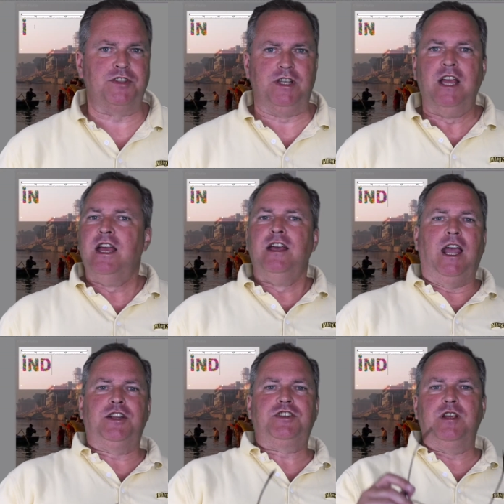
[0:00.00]
the
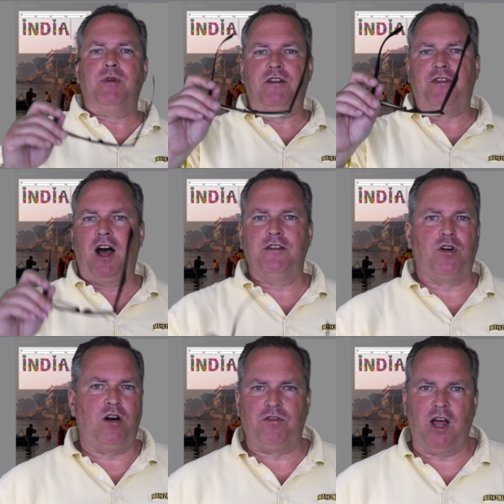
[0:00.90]
HTML5
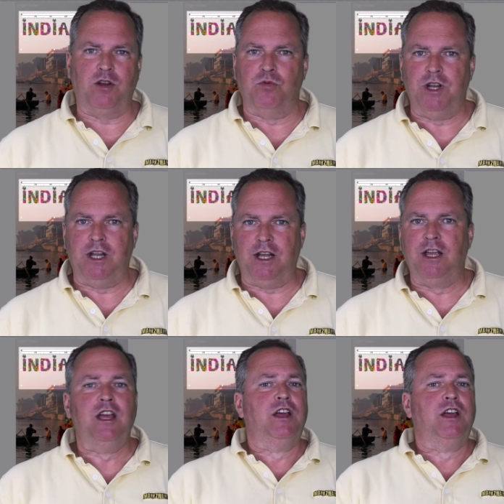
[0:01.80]
offline reading,